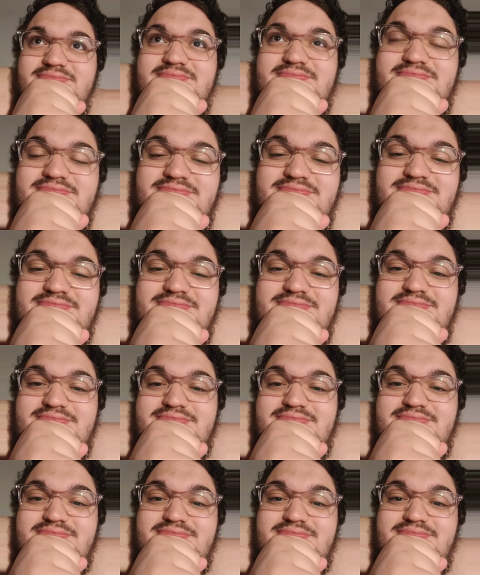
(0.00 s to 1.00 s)

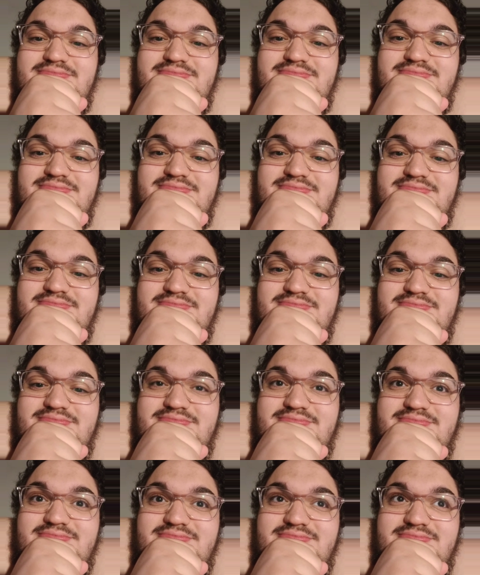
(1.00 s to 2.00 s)

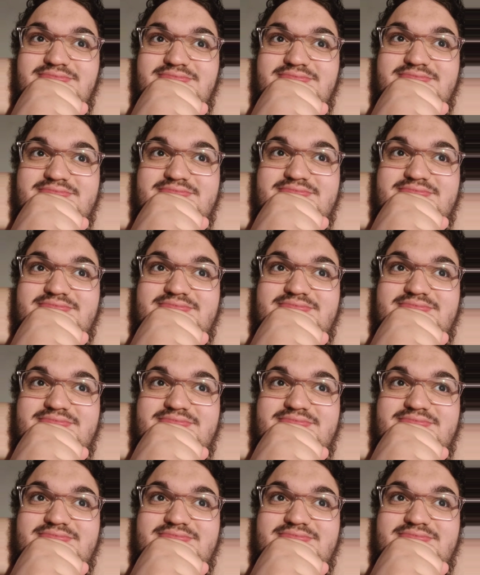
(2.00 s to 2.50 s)
Nothing is said.